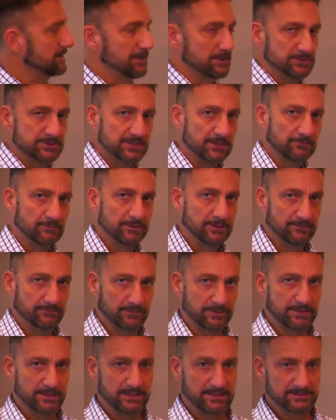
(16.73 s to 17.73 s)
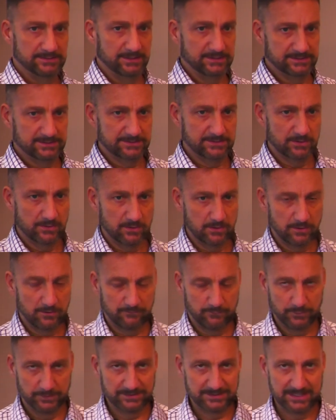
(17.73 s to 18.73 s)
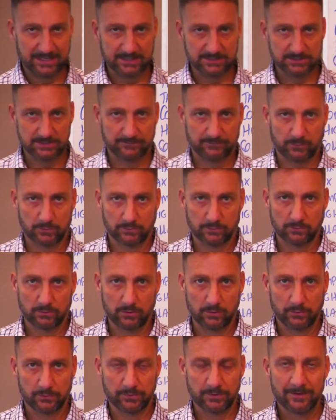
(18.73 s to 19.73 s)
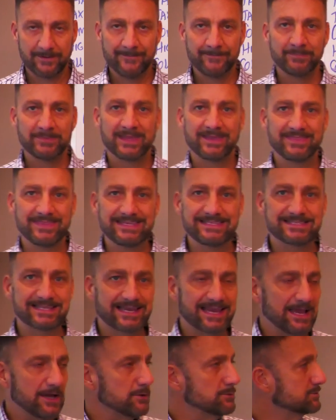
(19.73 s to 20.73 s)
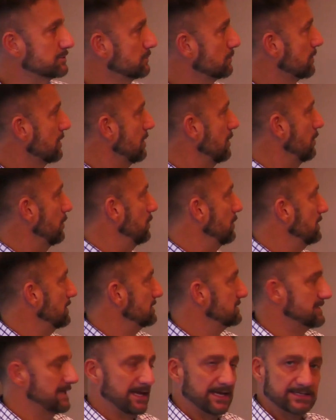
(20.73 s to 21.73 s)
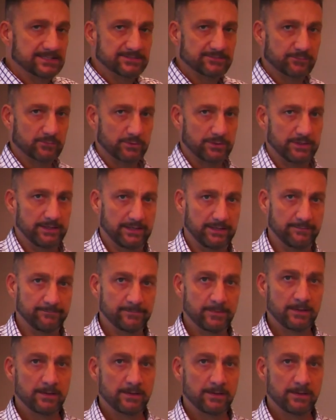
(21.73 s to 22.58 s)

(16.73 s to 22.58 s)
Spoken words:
here several different things. Let's start off with tax-deferred growth. These accounts grow tax-free.